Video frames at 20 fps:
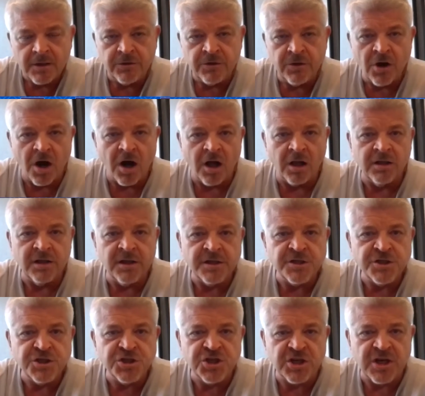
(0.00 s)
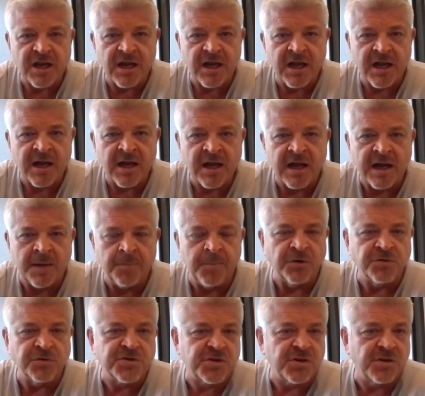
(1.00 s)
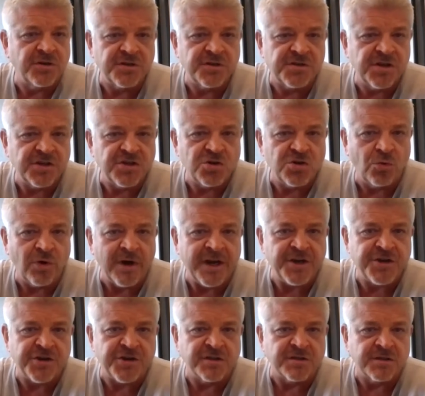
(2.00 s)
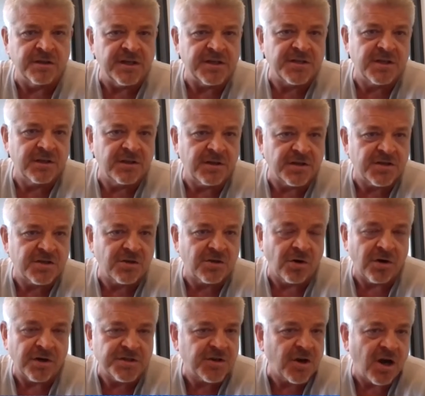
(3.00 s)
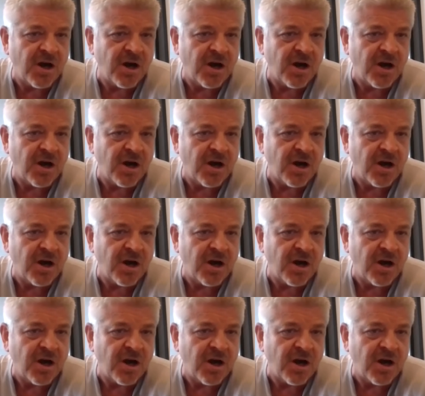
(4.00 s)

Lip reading: knowledge about certain situations, listen to stories.